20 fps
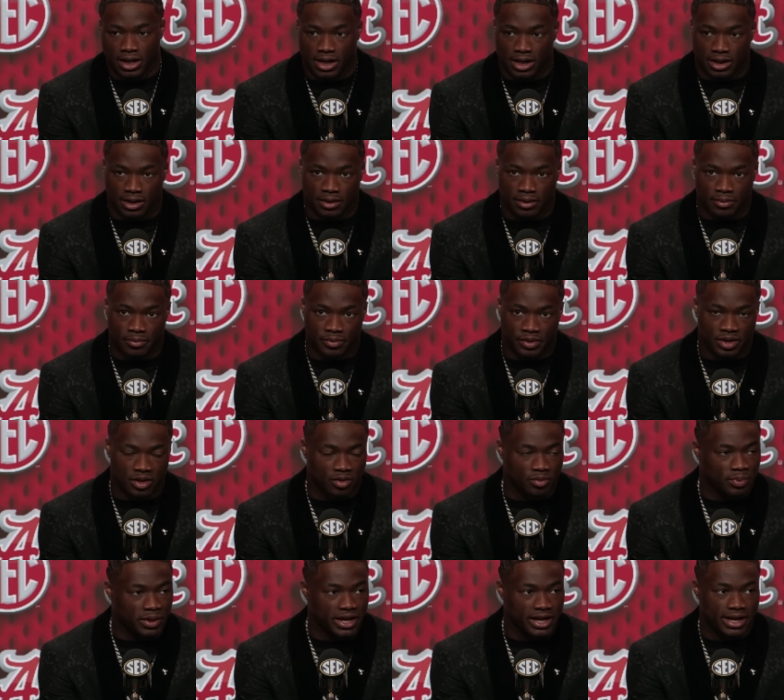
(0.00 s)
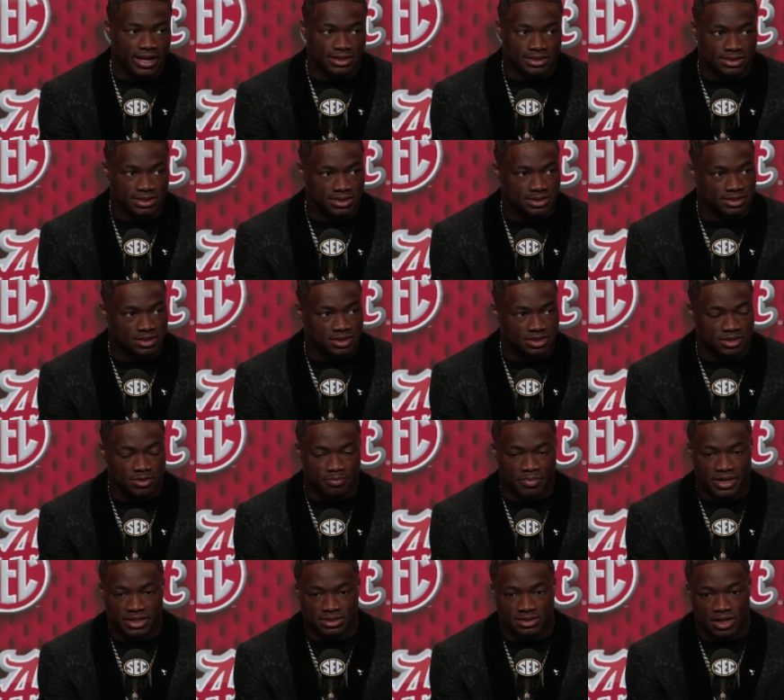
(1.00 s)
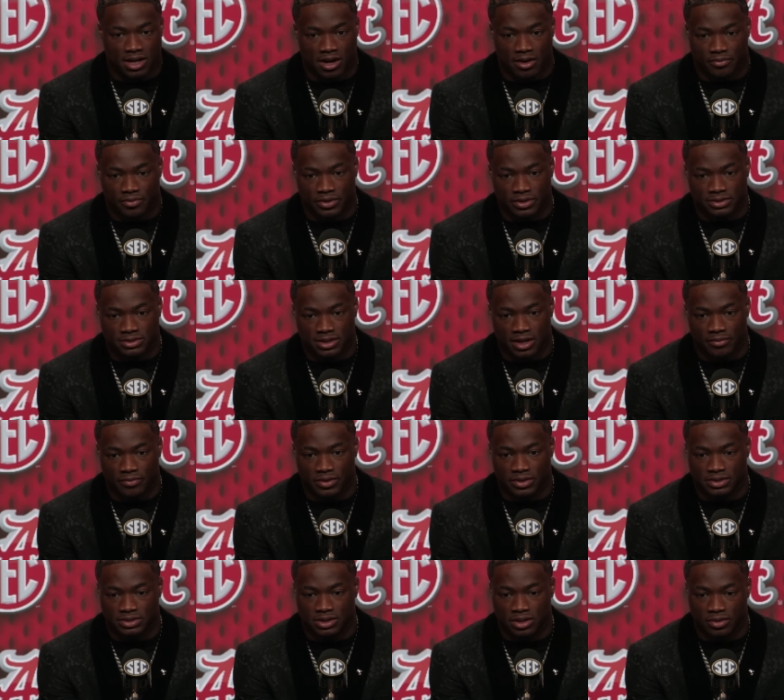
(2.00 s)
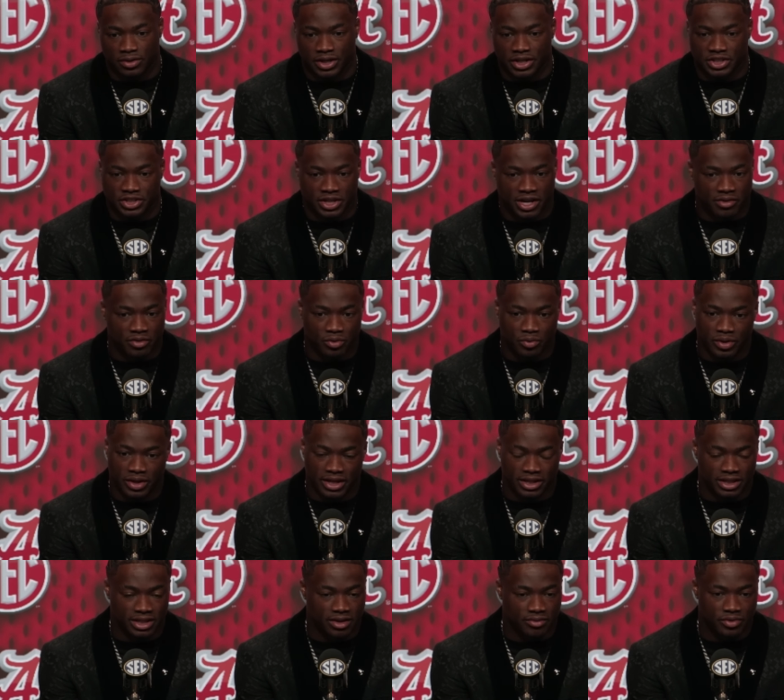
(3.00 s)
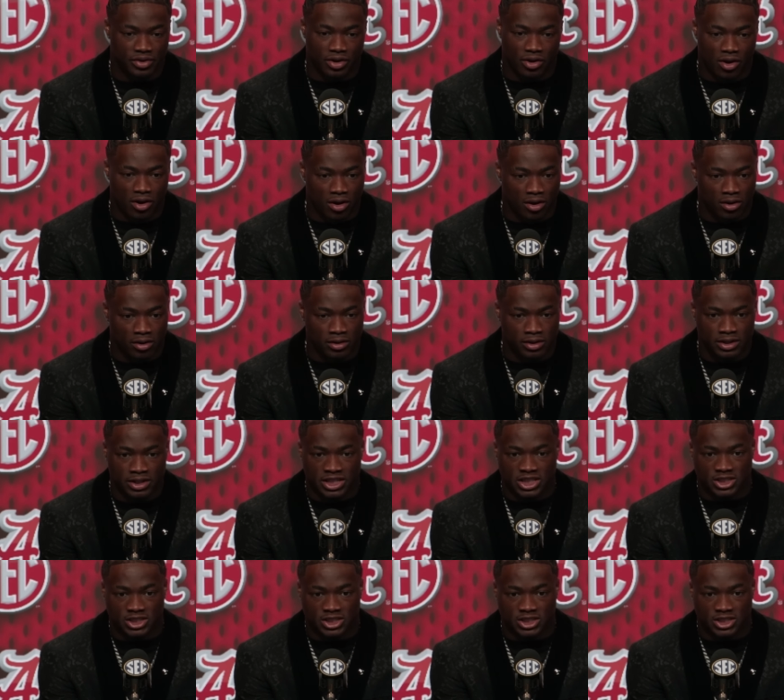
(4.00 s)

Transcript: Um, you know, playing SEC is, is, the best conference. I feel as though each and every week you have to give your all,